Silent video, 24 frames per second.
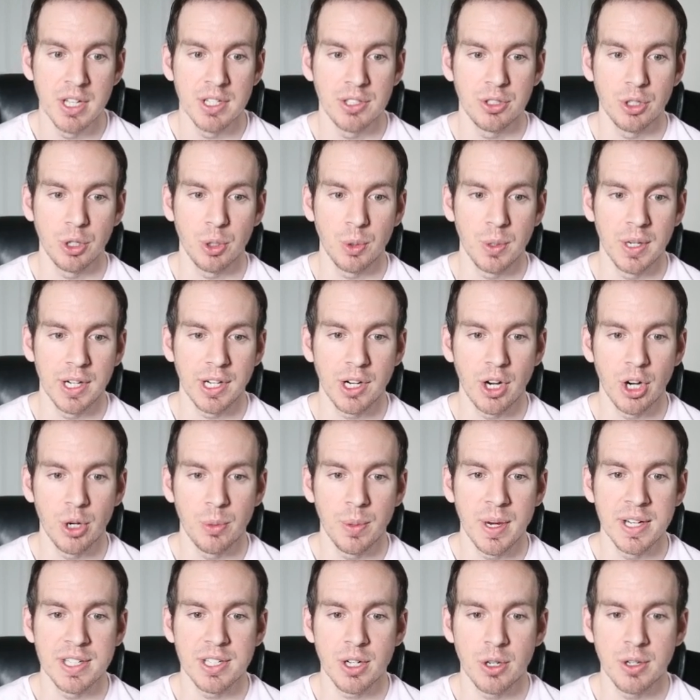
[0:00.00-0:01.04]
So credit card
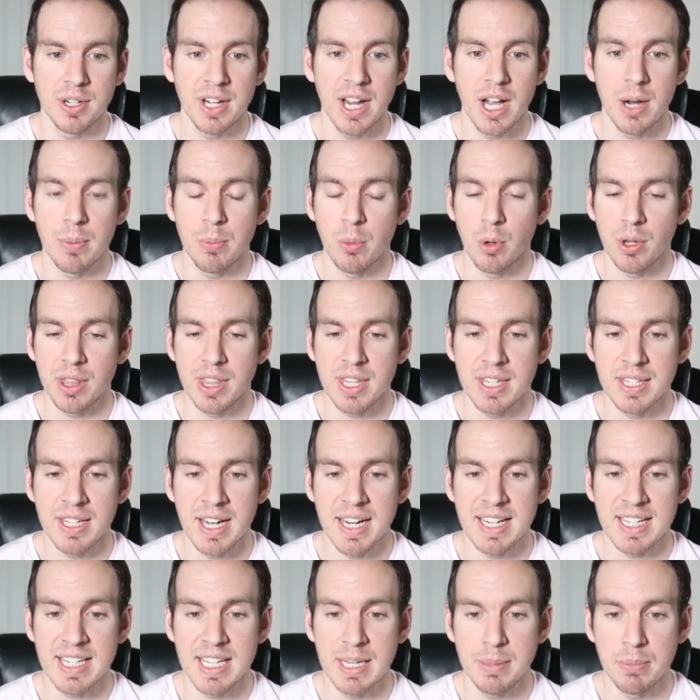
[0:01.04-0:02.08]
rates are now more than
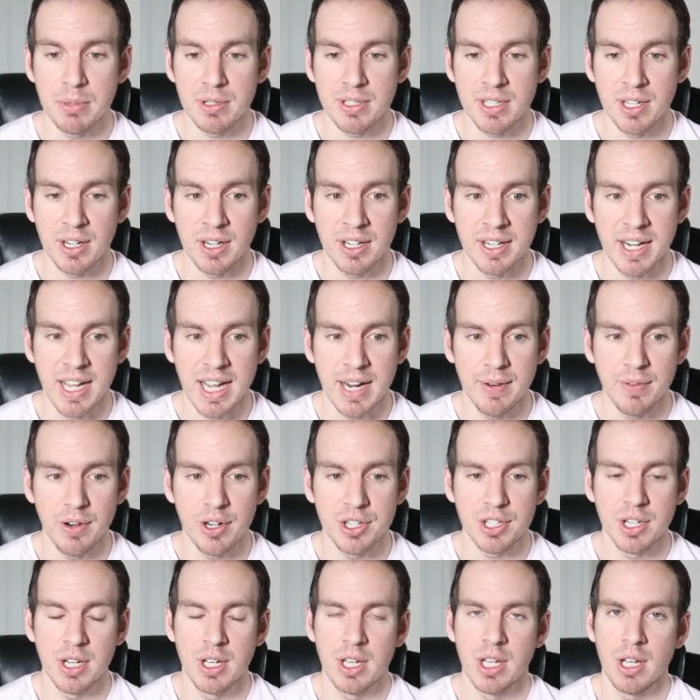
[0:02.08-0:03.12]
19% on
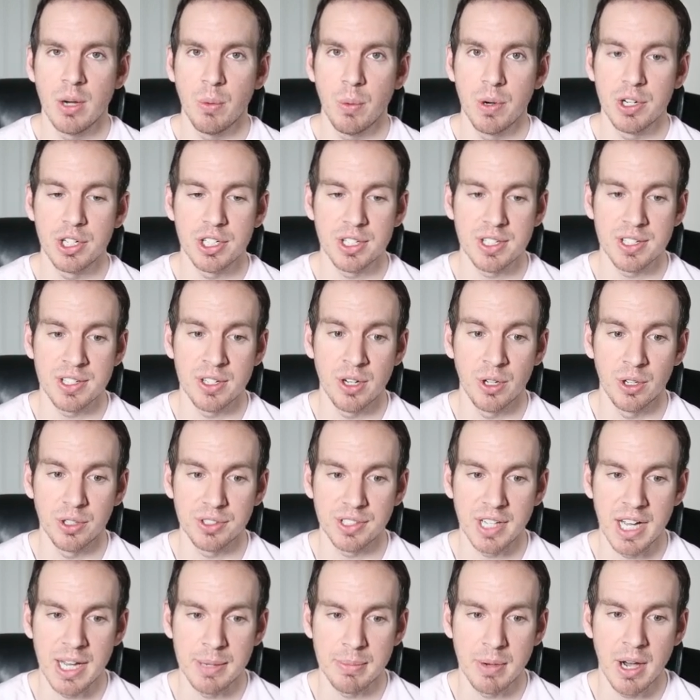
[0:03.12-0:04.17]
average, which is an all
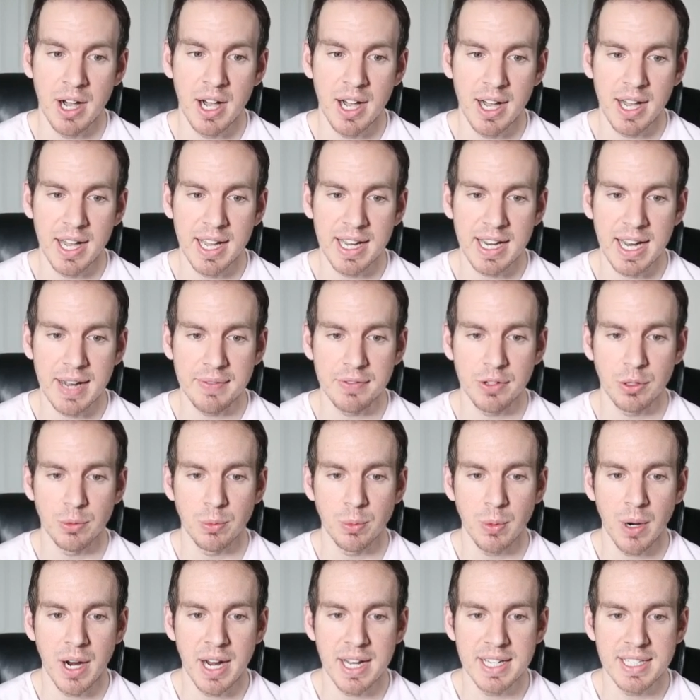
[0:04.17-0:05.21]
time high after
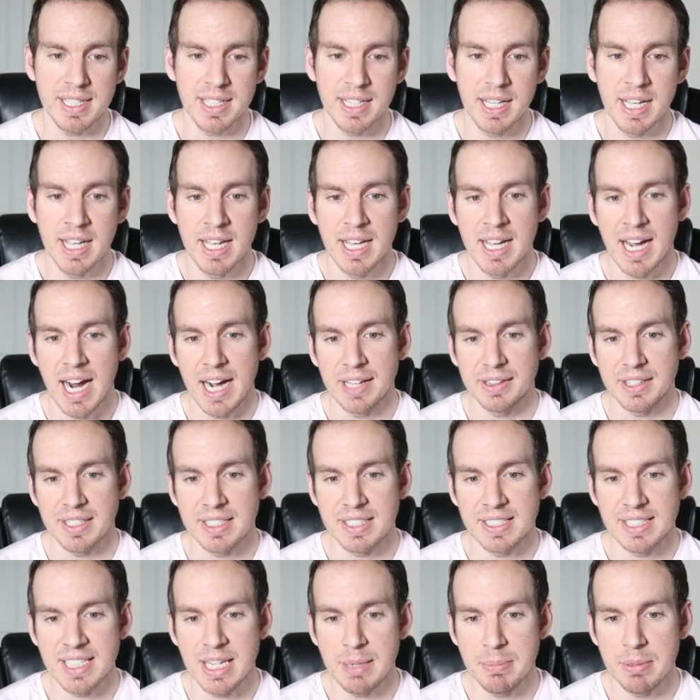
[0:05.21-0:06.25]
rising at the
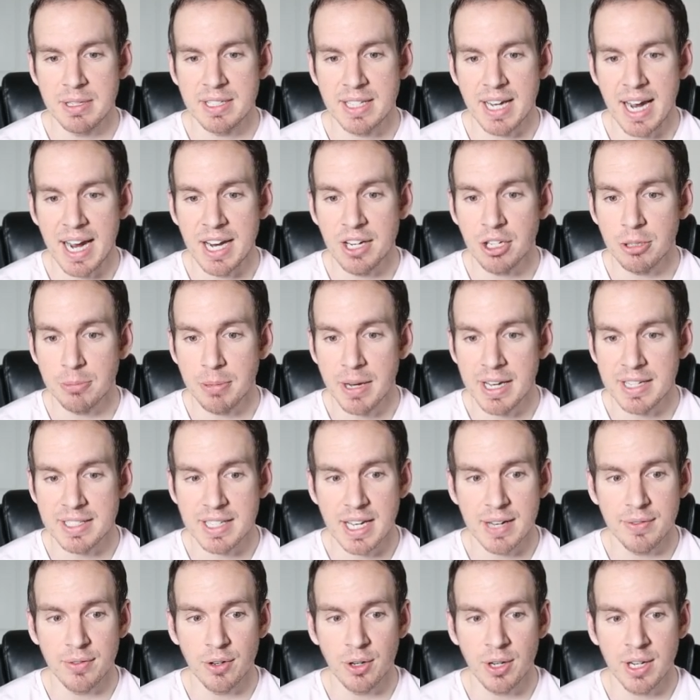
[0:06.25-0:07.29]
steepest annual pace
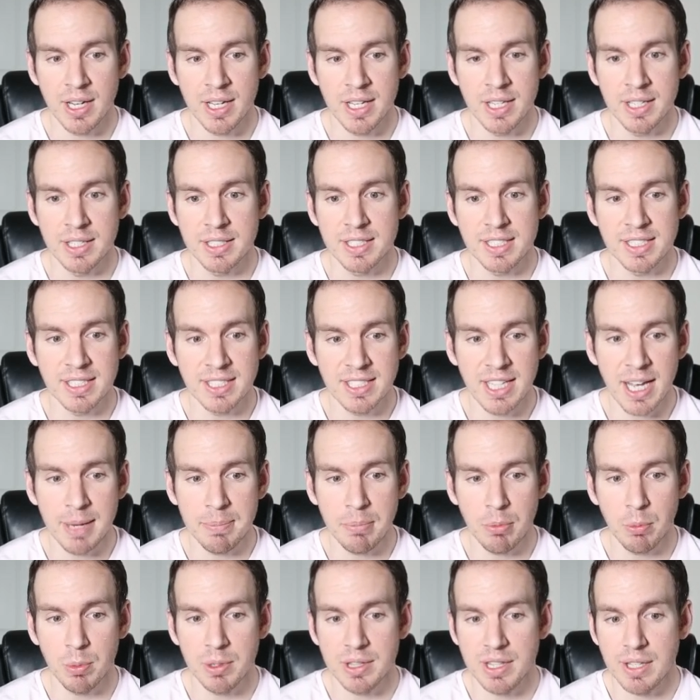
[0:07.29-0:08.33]
ever in
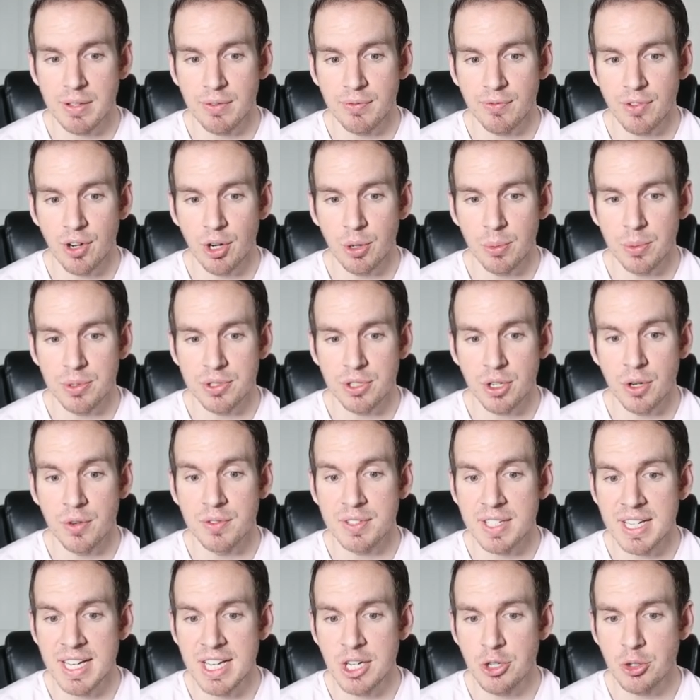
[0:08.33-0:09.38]
step with the Federal
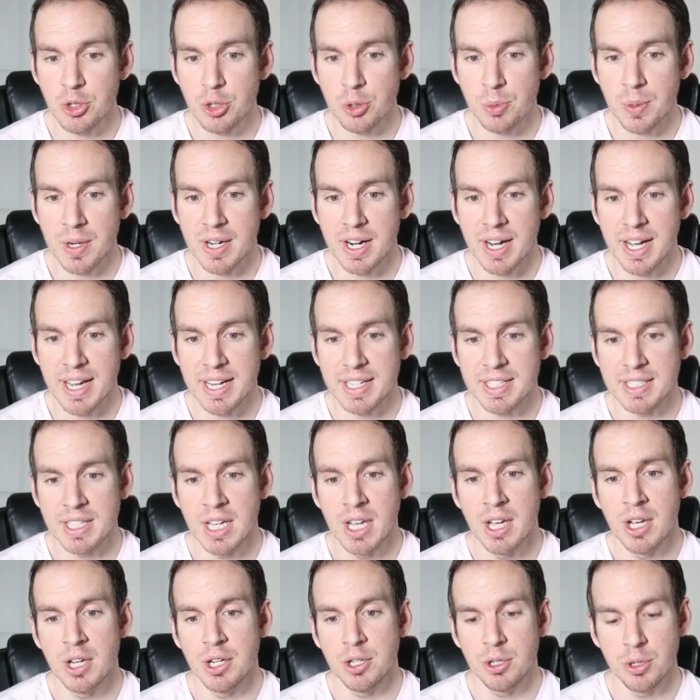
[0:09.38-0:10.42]
Reserve's interest rate hikes
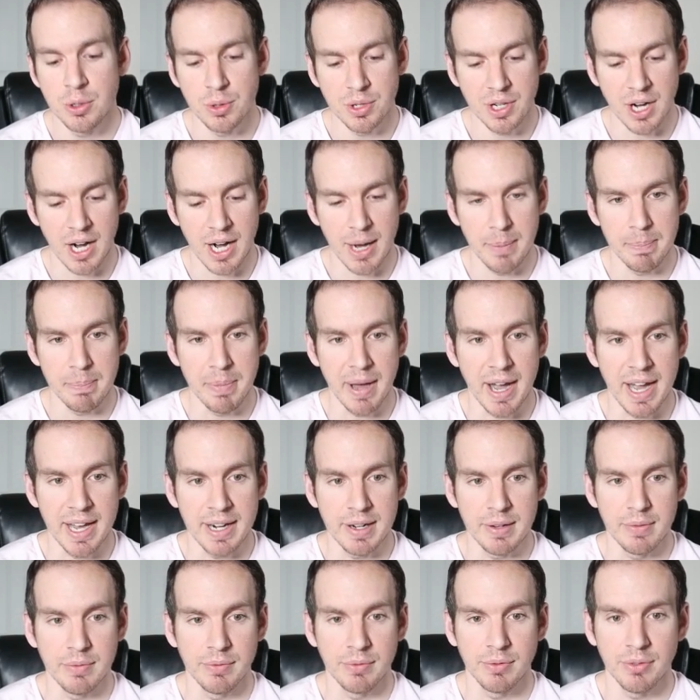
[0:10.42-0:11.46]
to
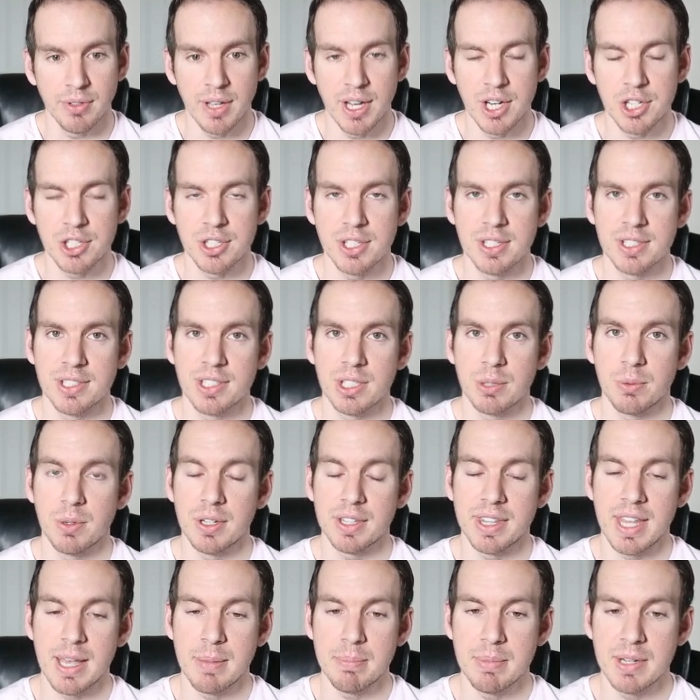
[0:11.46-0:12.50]
combat inflation. So,
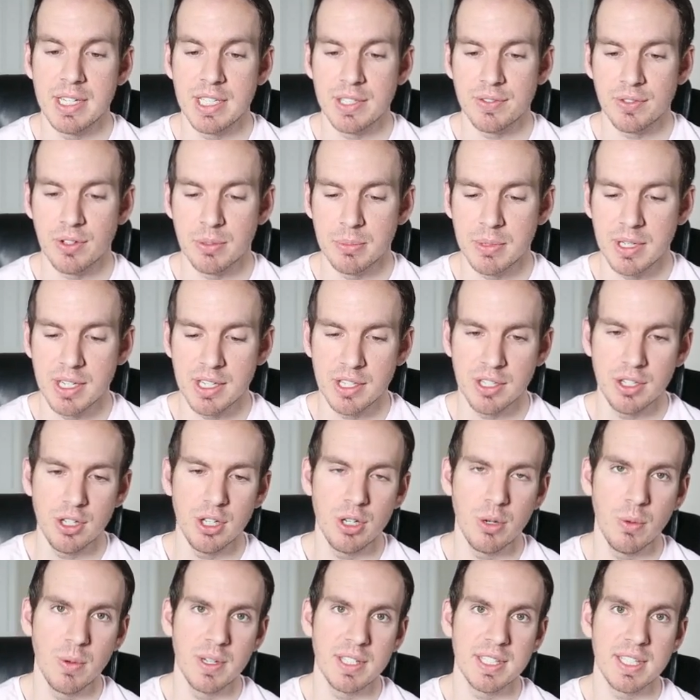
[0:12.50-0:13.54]
what that means for me and
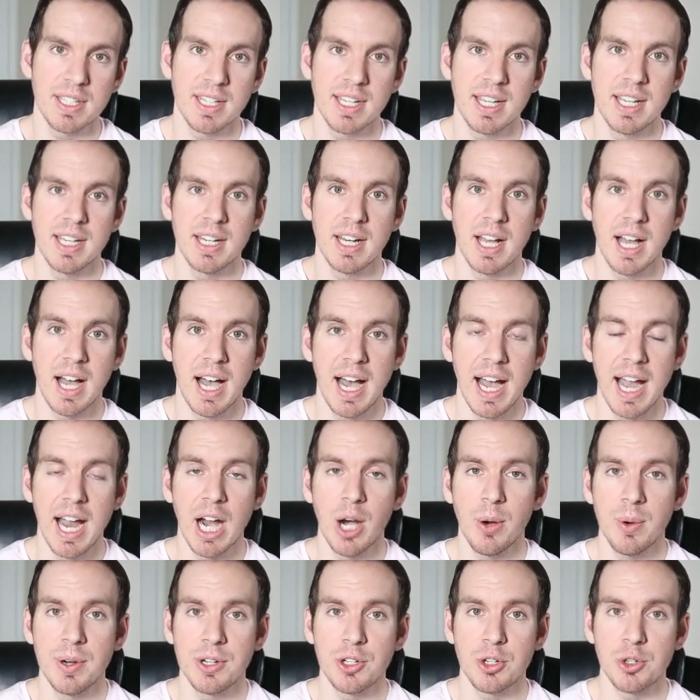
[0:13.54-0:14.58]
you, once again,
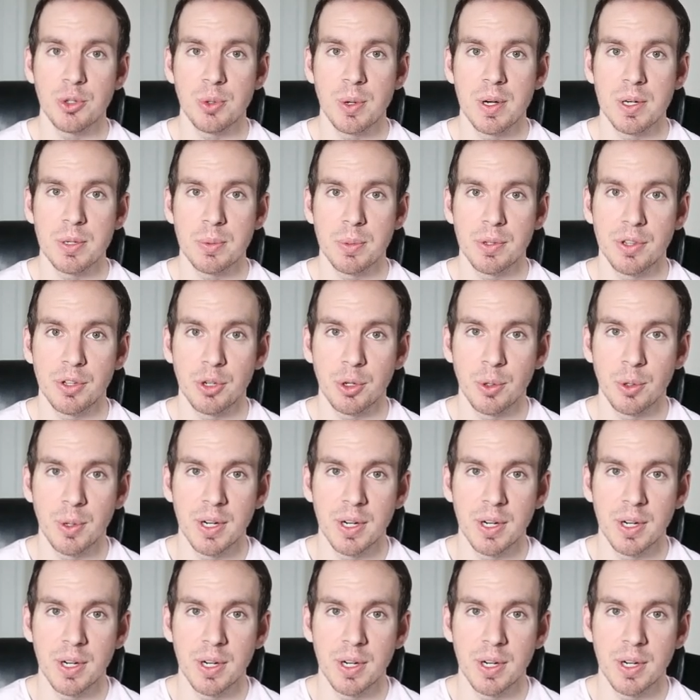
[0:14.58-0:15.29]
higher interest rates with our